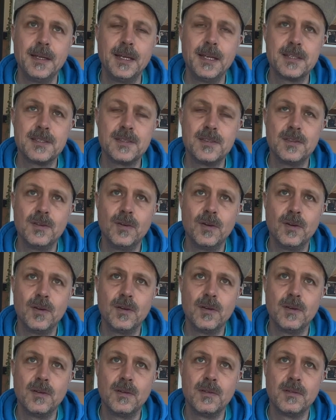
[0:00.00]
it's not
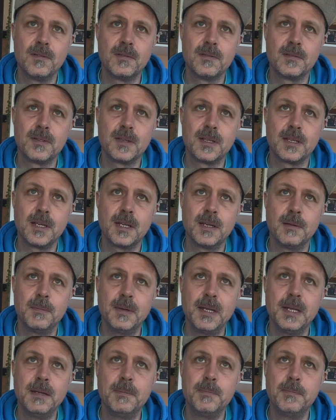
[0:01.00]
going to
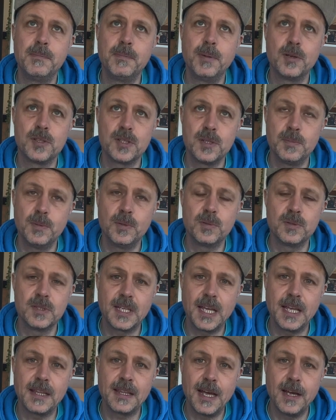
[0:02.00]
be possible
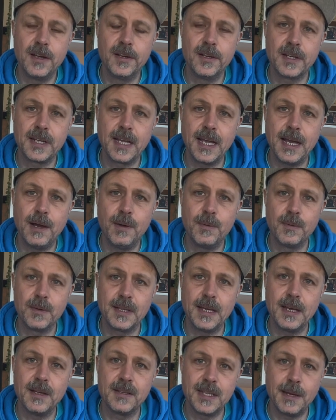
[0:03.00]
to get that hook out
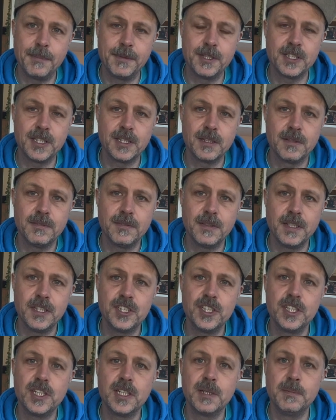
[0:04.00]
without damaging the
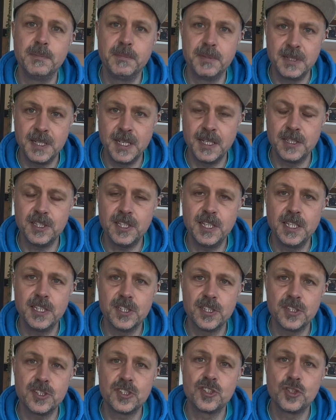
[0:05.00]
fish, you can potentially
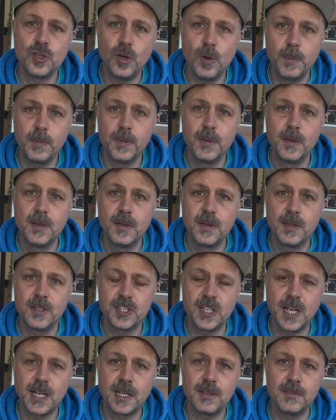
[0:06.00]
just chop the
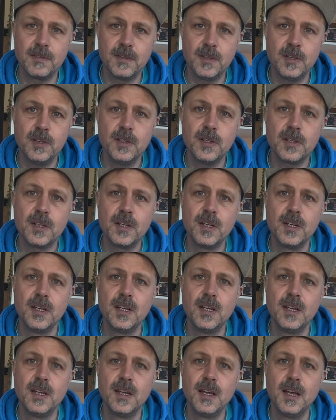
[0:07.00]
shank of the hook,
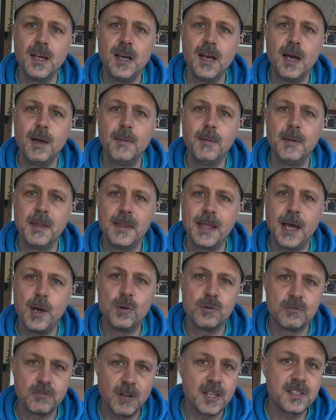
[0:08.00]
and
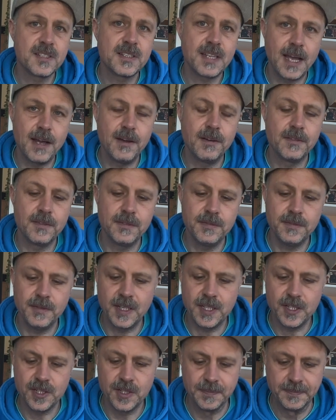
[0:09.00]
that will rust out of the
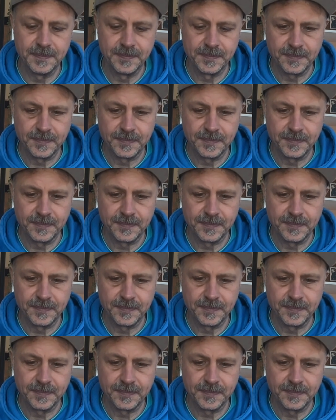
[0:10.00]
fish.